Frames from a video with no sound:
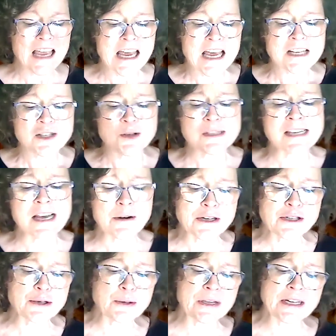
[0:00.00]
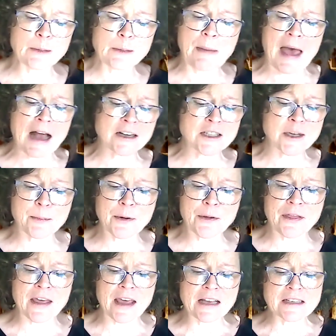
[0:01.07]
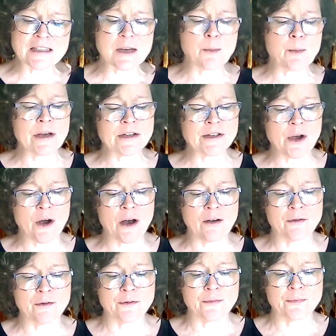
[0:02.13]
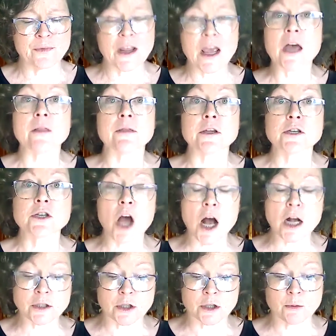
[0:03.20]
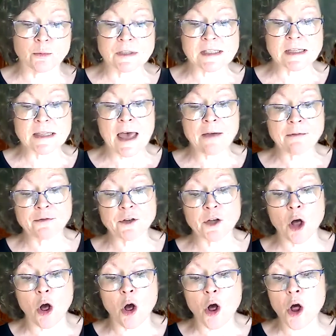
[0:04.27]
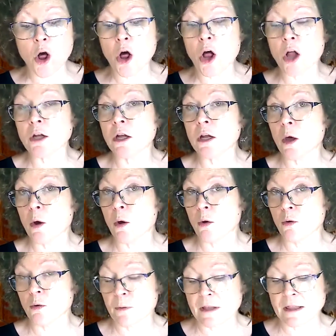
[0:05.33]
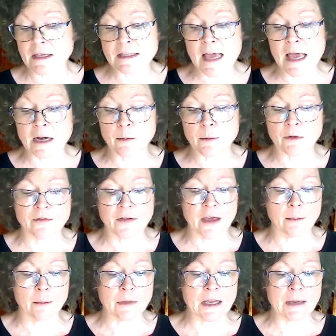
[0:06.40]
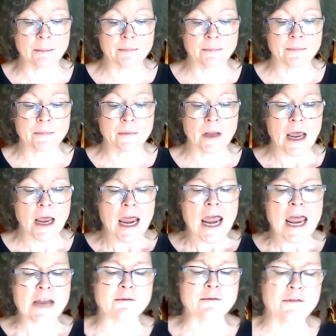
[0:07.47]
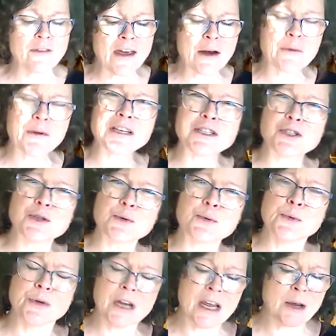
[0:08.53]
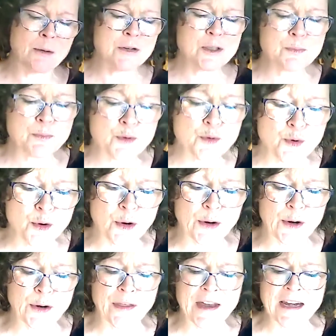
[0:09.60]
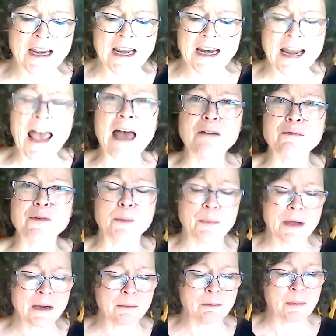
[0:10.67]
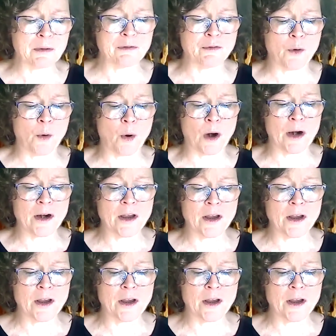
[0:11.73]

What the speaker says: So Sarah Dolittle packed up her things and went off. The doctor was left all alone with his animal family. And very soon he was poorer than he had ever been before,